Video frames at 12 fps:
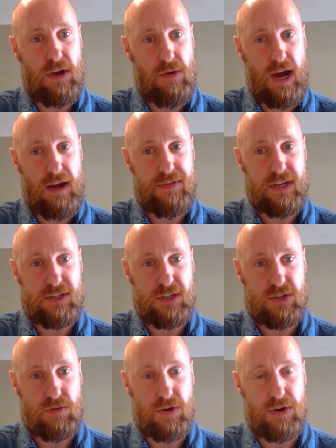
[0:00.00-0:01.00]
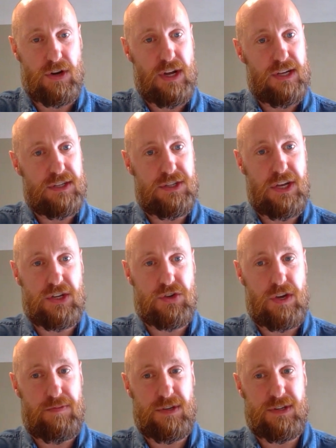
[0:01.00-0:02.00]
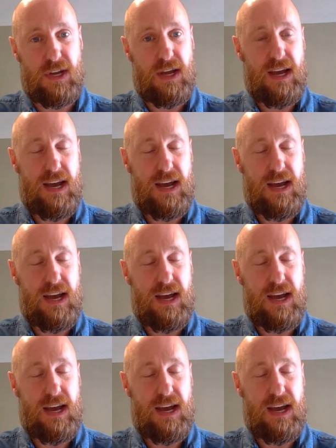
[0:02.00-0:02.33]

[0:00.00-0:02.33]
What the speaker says: who have this disorder seek treatment,